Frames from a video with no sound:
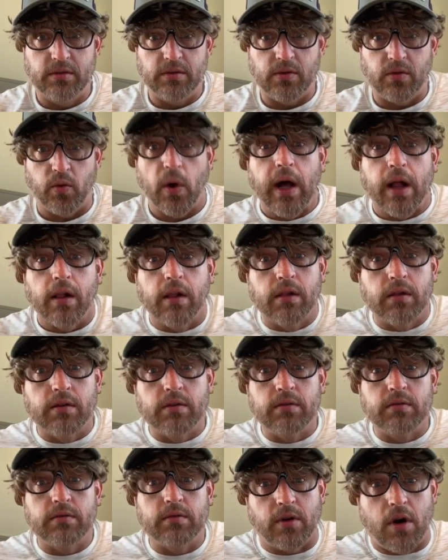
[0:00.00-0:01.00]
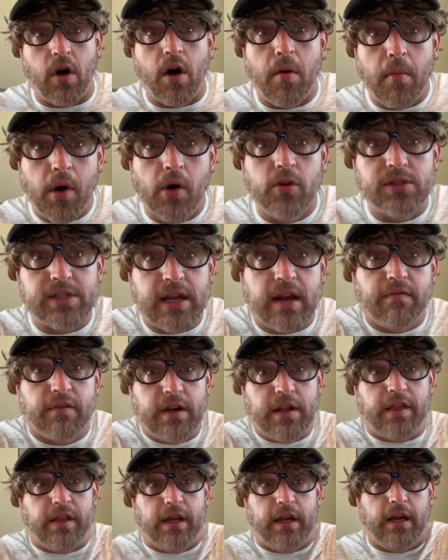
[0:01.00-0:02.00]
Well, almost
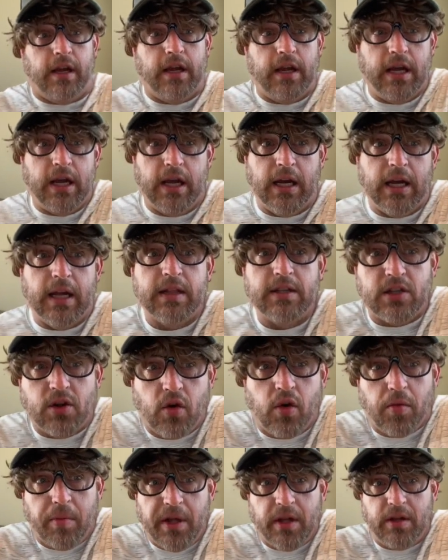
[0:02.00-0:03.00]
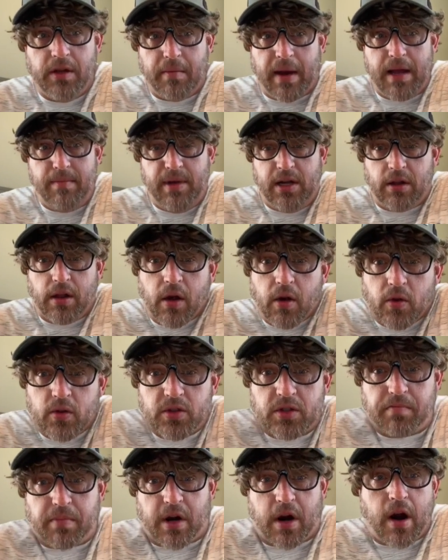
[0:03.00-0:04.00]
everything. The school building might be
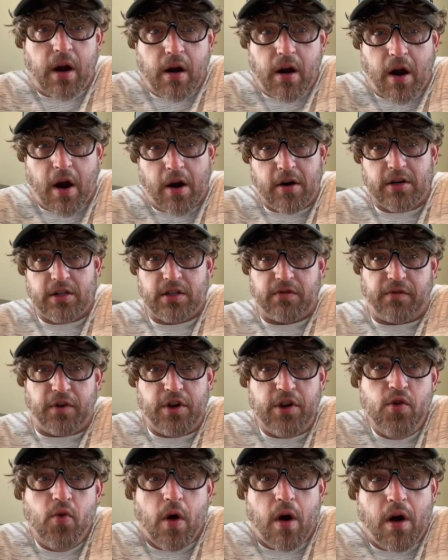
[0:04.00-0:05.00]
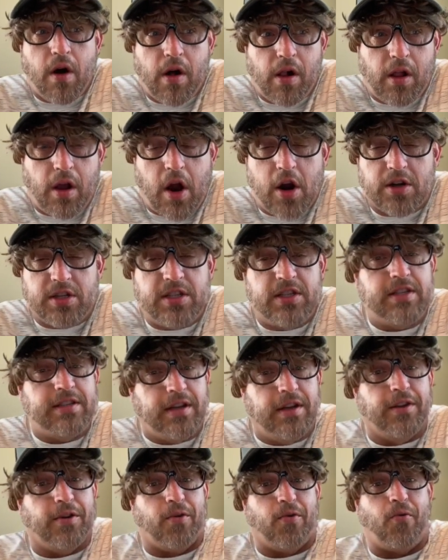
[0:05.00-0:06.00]
closed, but our hearts for you all are
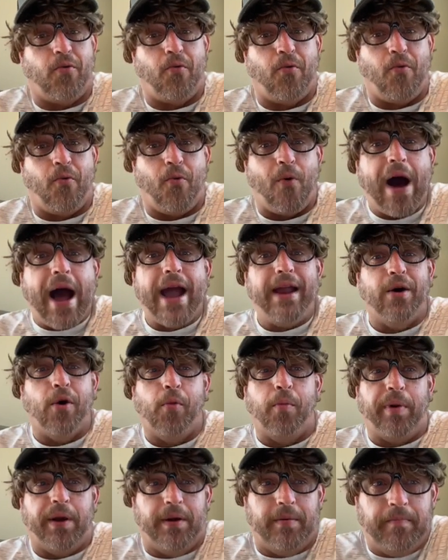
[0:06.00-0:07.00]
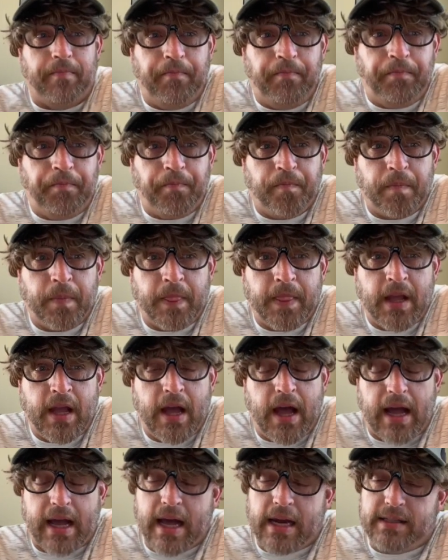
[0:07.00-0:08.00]
still wide open.
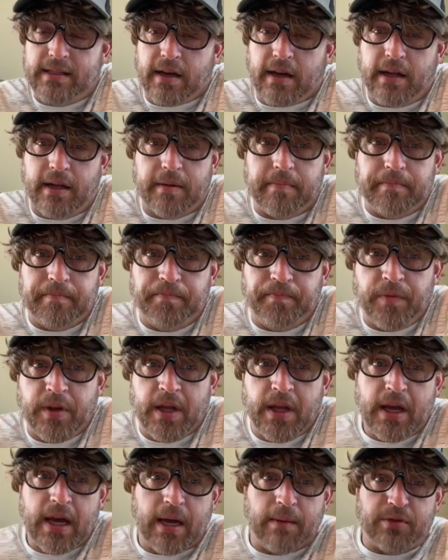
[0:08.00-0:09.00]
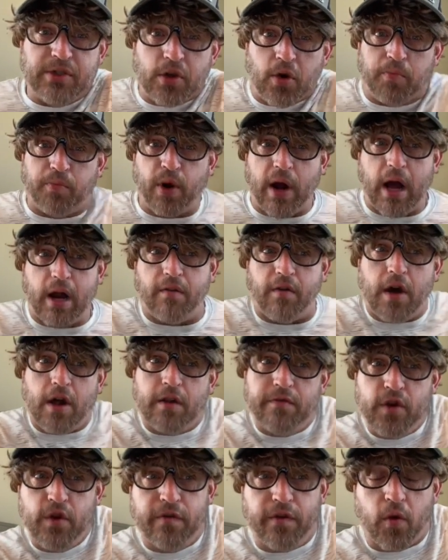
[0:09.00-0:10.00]
I gotta tell you, I'm so proud of all
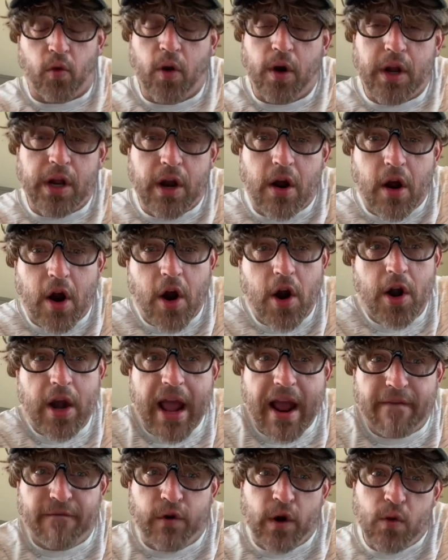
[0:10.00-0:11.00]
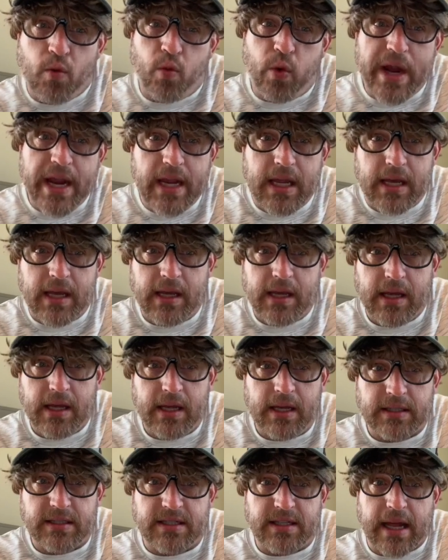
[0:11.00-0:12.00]
of you for working hard every week
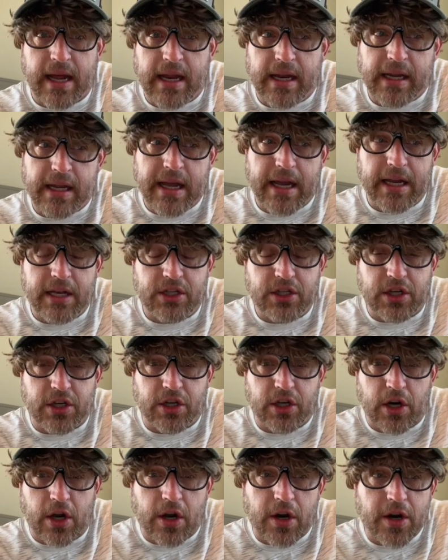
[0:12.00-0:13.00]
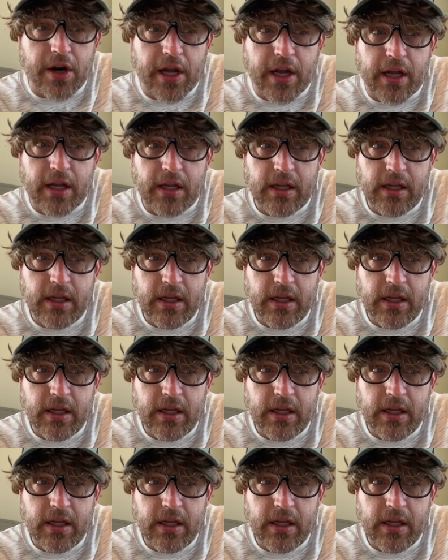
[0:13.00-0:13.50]
and staying engaged in your learning.